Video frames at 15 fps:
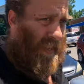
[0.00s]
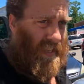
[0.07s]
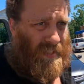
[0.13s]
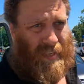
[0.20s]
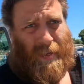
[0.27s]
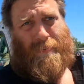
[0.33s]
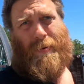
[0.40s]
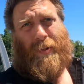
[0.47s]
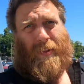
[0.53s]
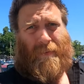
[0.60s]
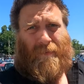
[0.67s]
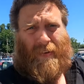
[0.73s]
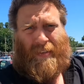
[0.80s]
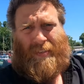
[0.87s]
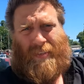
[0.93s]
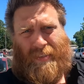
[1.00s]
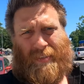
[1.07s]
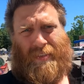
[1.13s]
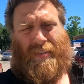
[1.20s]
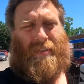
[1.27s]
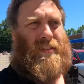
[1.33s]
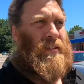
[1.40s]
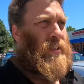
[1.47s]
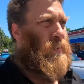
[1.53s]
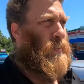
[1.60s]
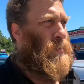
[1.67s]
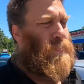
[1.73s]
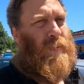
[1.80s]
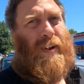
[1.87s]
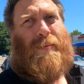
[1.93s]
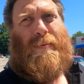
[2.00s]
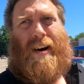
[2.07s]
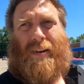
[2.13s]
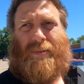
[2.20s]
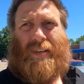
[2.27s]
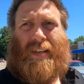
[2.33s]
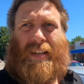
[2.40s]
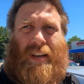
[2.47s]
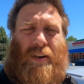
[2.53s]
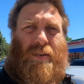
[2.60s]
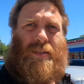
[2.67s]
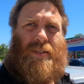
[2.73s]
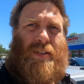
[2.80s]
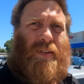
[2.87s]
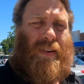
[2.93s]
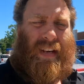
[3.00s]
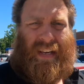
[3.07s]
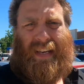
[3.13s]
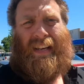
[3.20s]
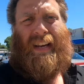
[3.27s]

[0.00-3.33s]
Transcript: things like building fences and doing some remodels like Dakota's doing,